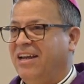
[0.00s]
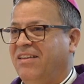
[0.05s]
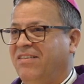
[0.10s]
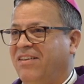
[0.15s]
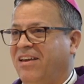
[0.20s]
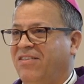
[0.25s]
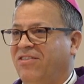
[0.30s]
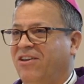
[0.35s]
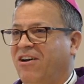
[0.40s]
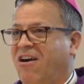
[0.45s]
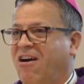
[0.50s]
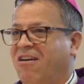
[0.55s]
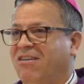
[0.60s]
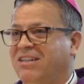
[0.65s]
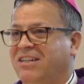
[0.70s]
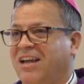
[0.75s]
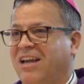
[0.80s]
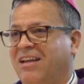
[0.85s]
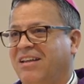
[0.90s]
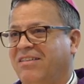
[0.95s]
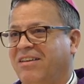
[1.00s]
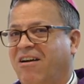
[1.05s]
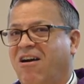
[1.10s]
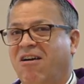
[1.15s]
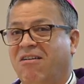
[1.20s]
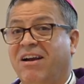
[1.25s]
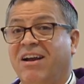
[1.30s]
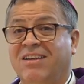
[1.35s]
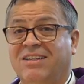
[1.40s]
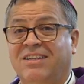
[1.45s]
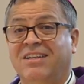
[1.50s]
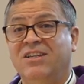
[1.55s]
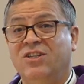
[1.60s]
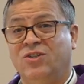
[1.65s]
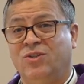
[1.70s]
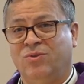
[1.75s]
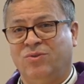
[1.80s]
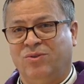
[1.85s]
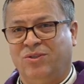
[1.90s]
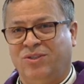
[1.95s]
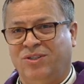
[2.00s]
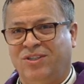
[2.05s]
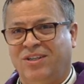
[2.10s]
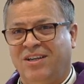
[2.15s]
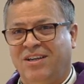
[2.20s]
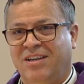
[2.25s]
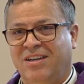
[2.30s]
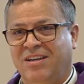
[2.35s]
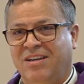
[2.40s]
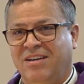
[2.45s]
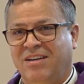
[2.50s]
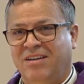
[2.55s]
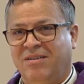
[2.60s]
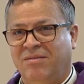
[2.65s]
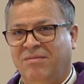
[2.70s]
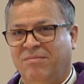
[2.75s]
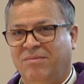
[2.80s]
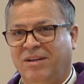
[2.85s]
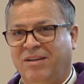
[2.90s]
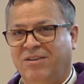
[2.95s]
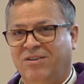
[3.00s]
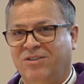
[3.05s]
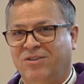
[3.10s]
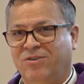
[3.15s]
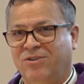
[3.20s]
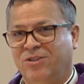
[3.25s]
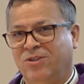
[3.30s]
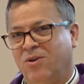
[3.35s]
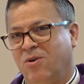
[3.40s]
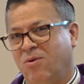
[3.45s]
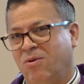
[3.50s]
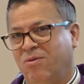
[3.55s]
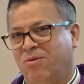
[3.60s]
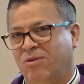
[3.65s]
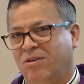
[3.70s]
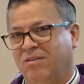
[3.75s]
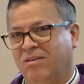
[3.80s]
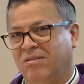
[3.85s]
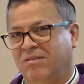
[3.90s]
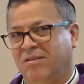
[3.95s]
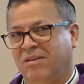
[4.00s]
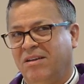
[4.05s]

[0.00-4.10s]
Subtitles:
then the heart has issues because there's no